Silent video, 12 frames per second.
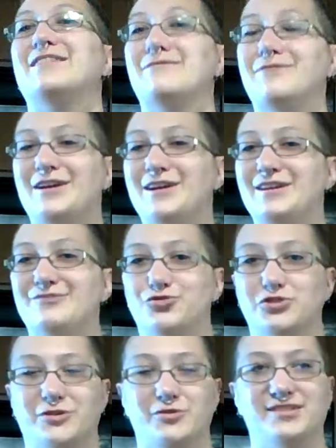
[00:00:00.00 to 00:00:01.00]
of
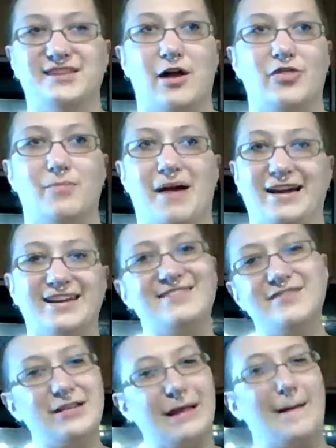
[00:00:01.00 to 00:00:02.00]
trickles down the back. It's
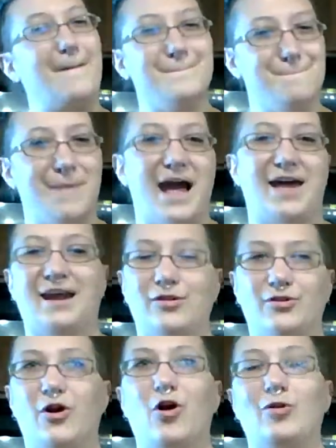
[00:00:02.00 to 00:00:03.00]
not like bad
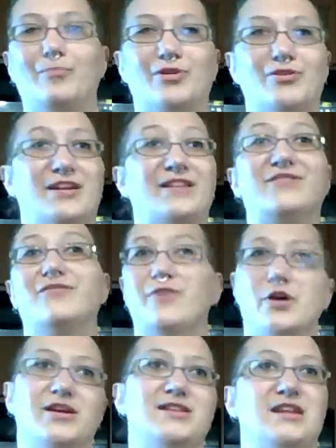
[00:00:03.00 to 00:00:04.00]
alcohol burn. It's a
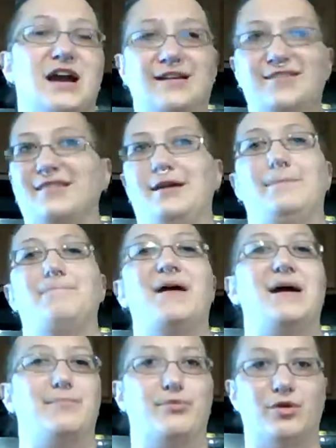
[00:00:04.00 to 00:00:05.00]
very nice like
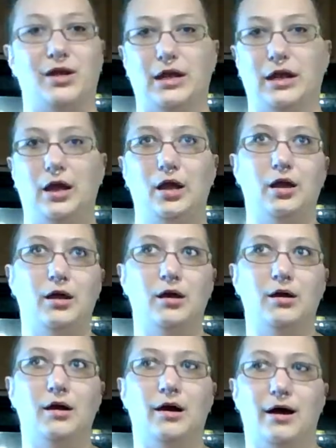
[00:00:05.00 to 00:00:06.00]
peppery.
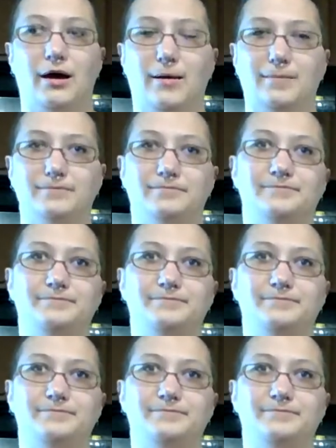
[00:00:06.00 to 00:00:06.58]
Um,